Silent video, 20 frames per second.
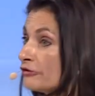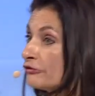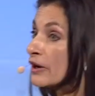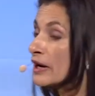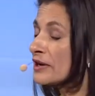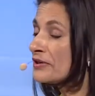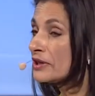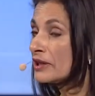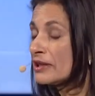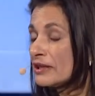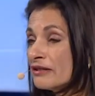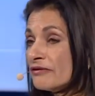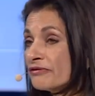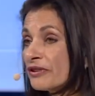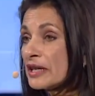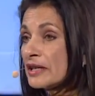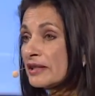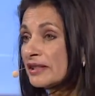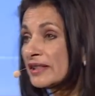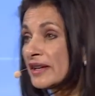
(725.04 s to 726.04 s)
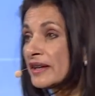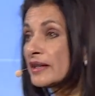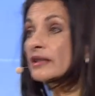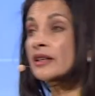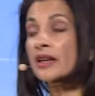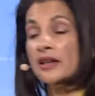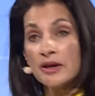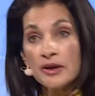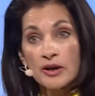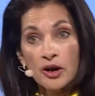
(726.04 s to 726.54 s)
further convincing?
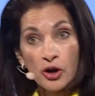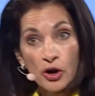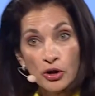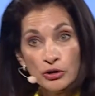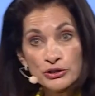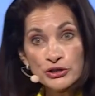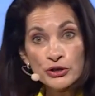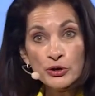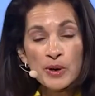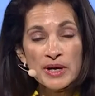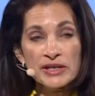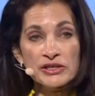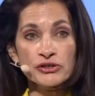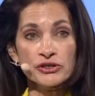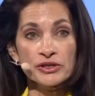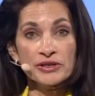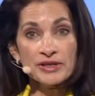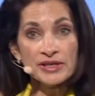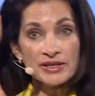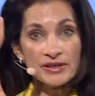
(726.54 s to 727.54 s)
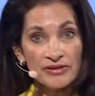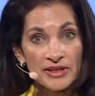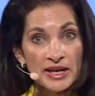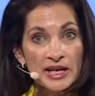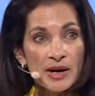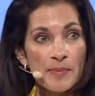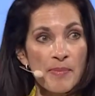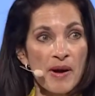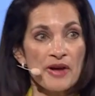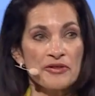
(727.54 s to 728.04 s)
Hold your questions, think
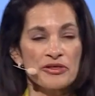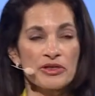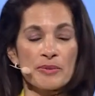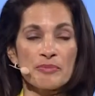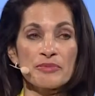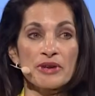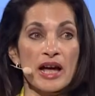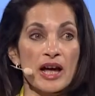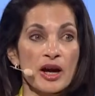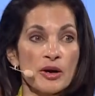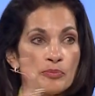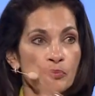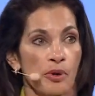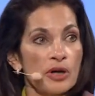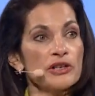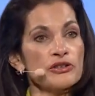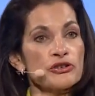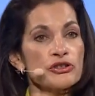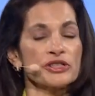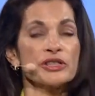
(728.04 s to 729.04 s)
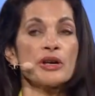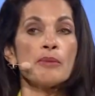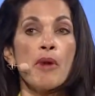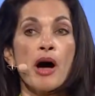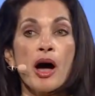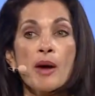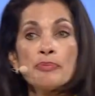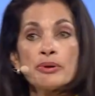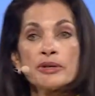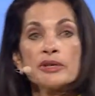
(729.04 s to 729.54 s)
about them now, polish them
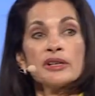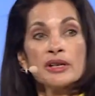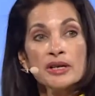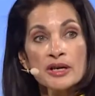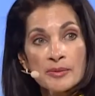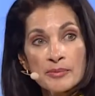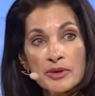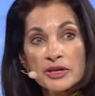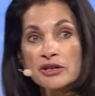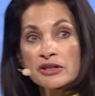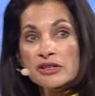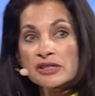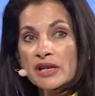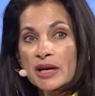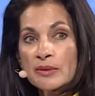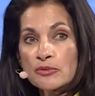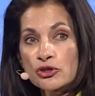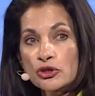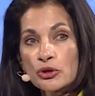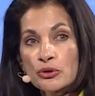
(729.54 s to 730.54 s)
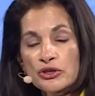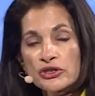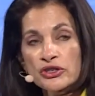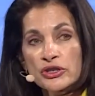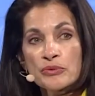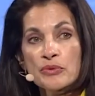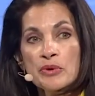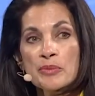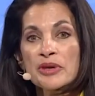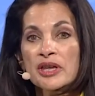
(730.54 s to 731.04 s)
up, because I'm sure she
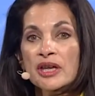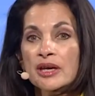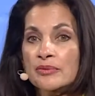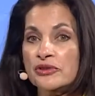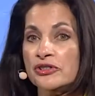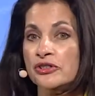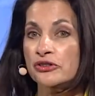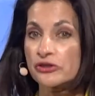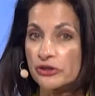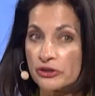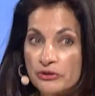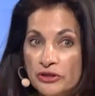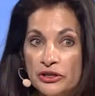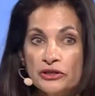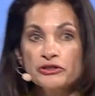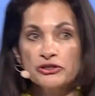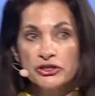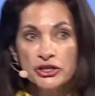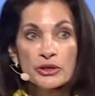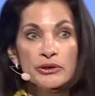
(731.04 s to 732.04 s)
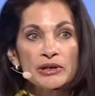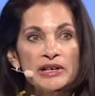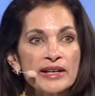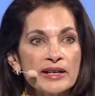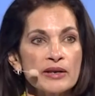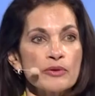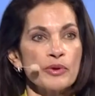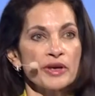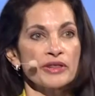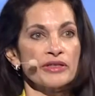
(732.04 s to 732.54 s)
will be able to do good
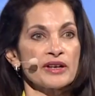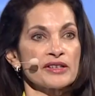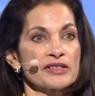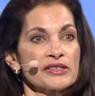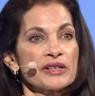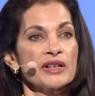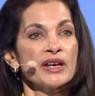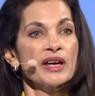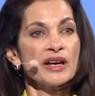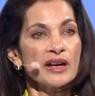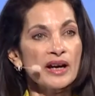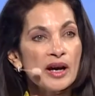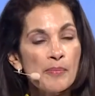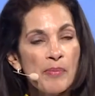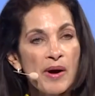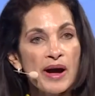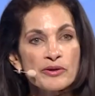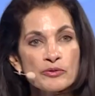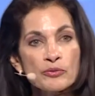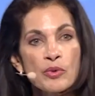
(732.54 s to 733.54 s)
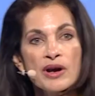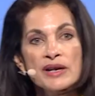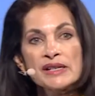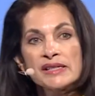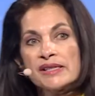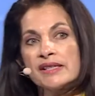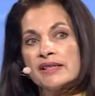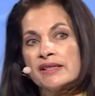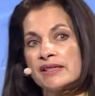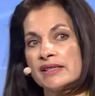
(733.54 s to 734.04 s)
dueling with us about why
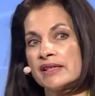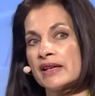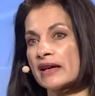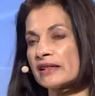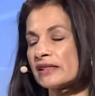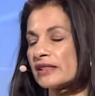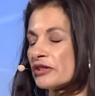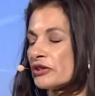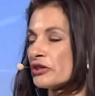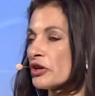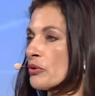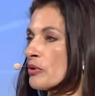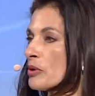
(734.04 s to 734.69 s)
CCS is so